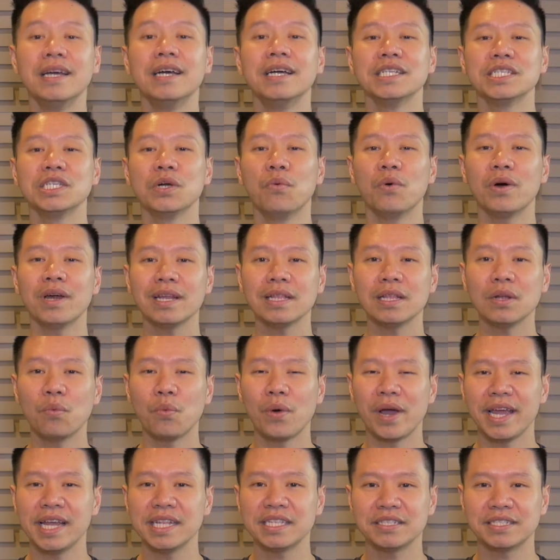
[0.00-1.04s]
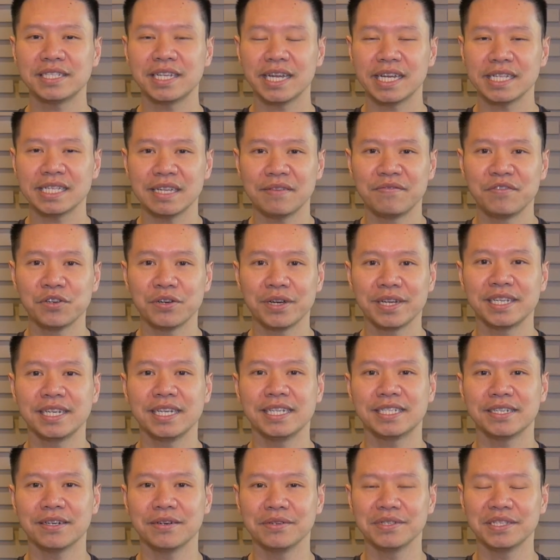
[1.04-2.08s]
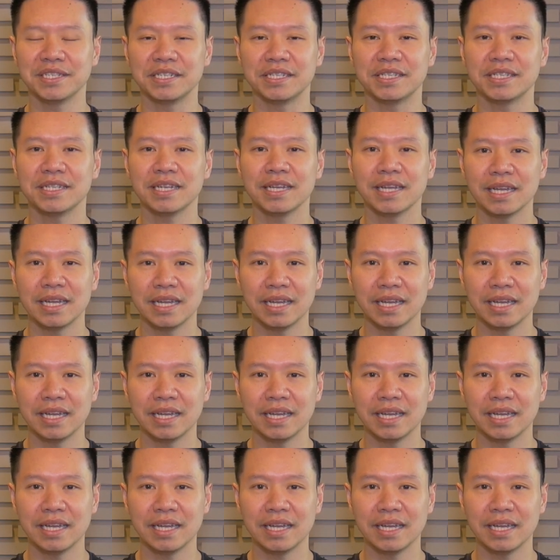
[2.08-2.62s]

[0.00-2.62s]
So what are the ways to test if you're in ketosis?